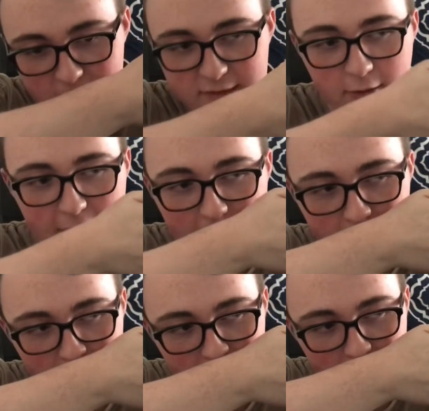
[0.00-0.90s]
So, yeah.
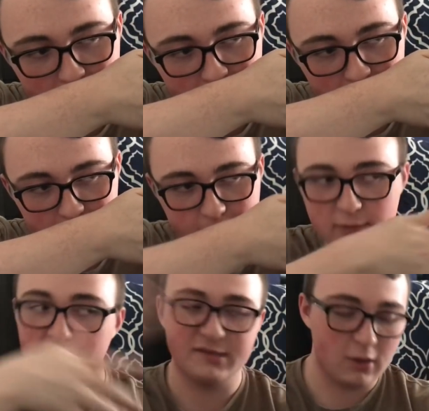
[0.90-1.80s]

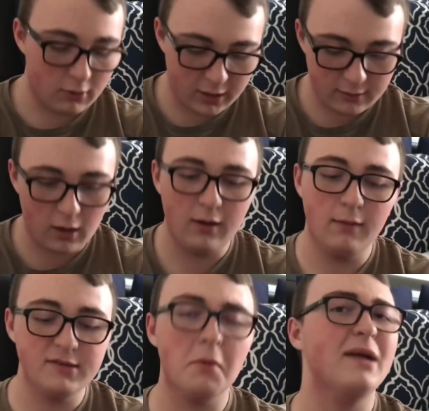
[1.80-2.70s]
Just so good. It
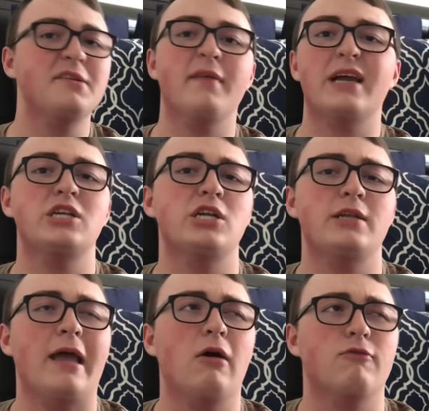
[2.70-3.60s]
almost reminds me of, like, a
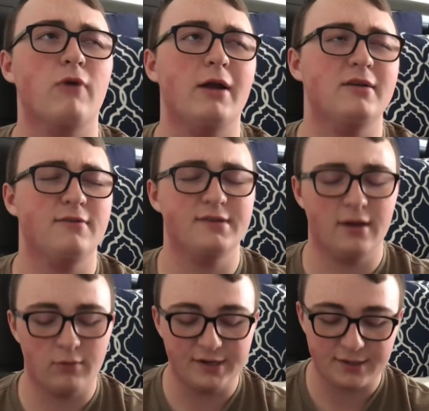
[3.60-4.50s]
Chanel fragrance for
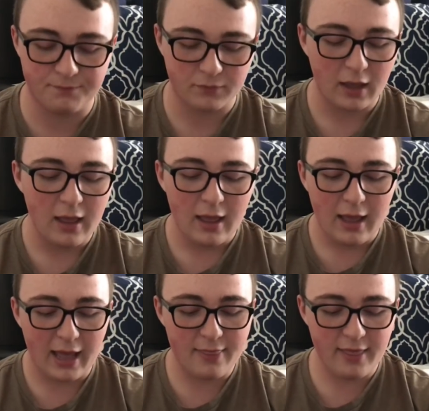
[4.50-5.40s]
some reason.
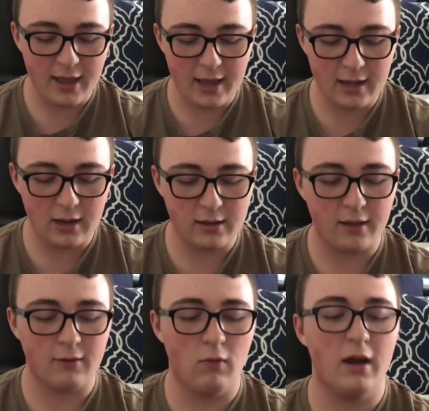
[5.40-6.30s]
And then
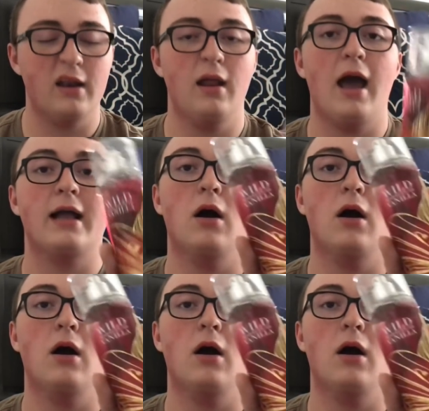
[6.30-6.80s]
another one I